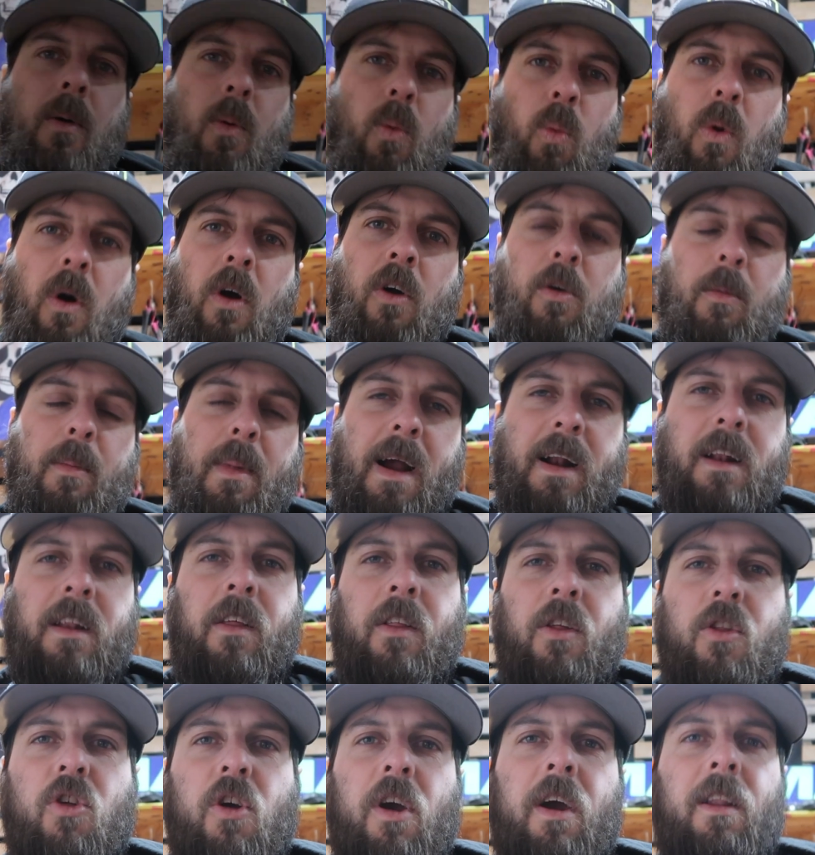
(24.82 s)
Welcome back to
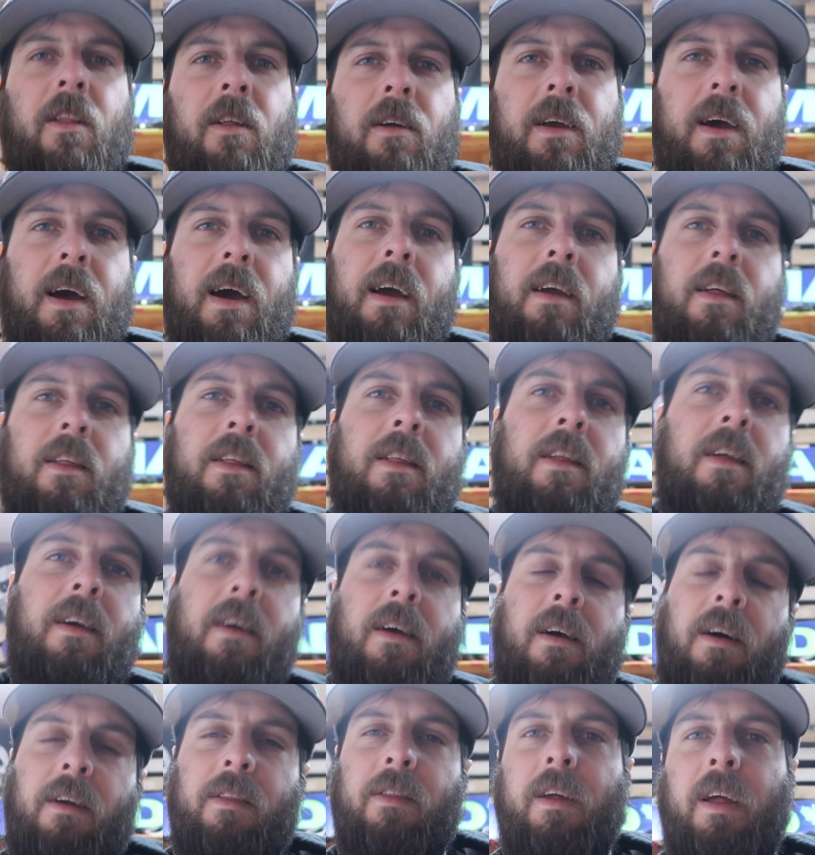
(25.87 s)
the channel, guys.
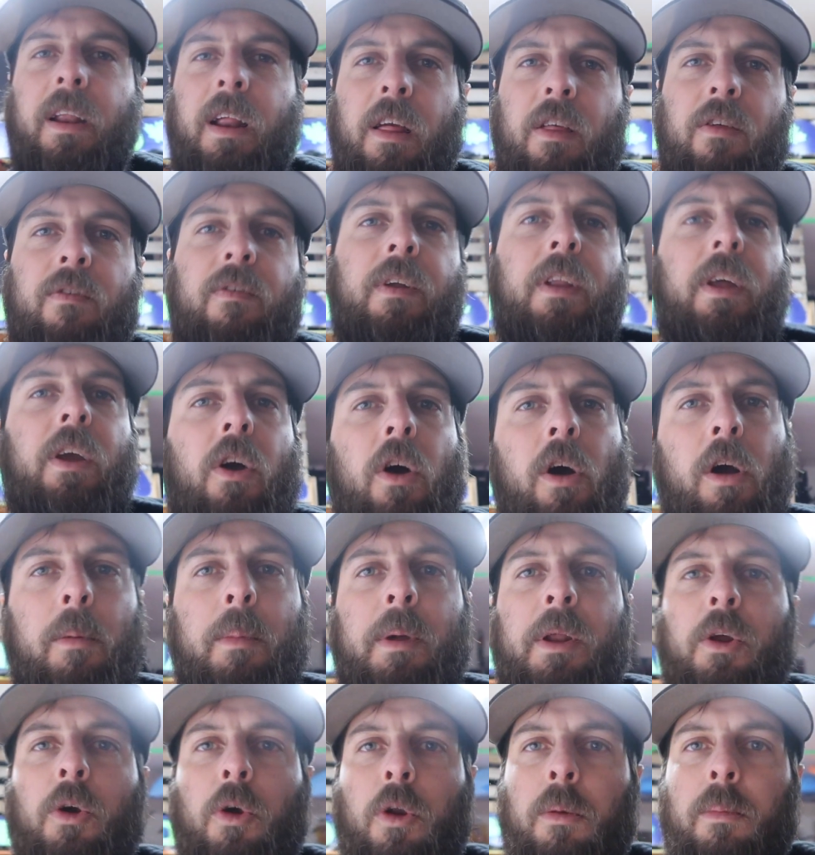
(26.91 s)
On today's video, I'm gonna be
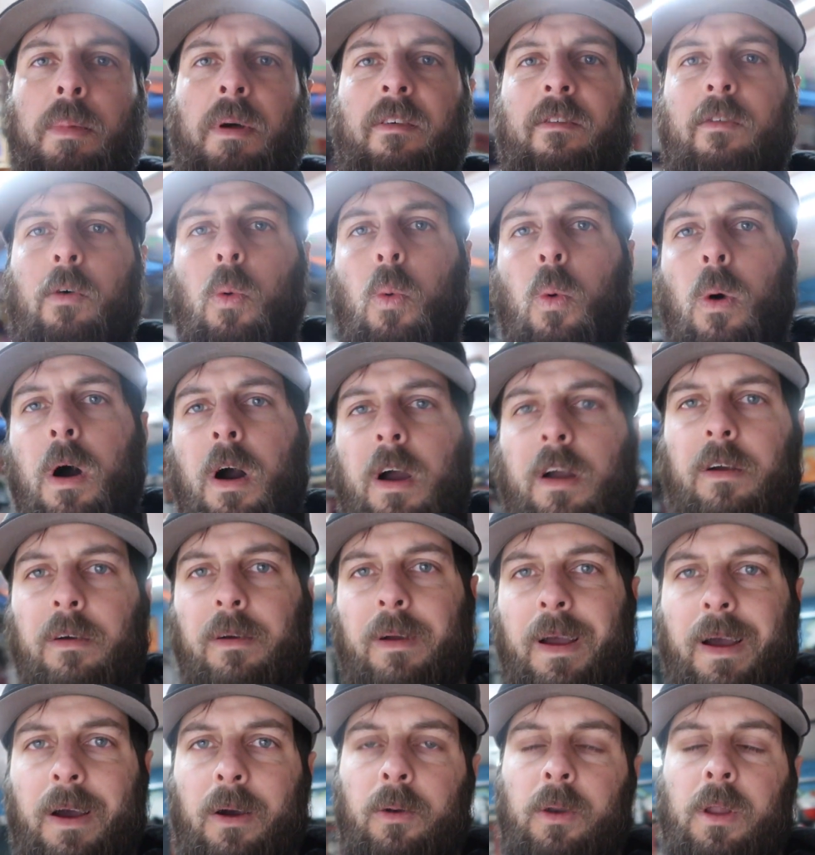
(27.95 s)
doing a bit of a walk
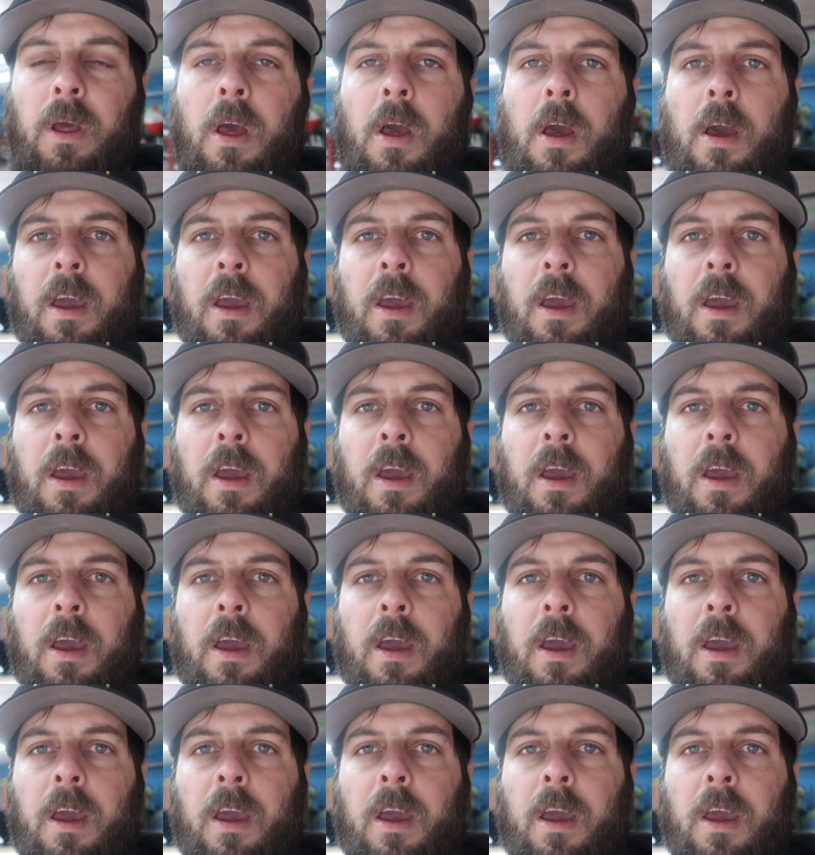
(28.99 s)
around,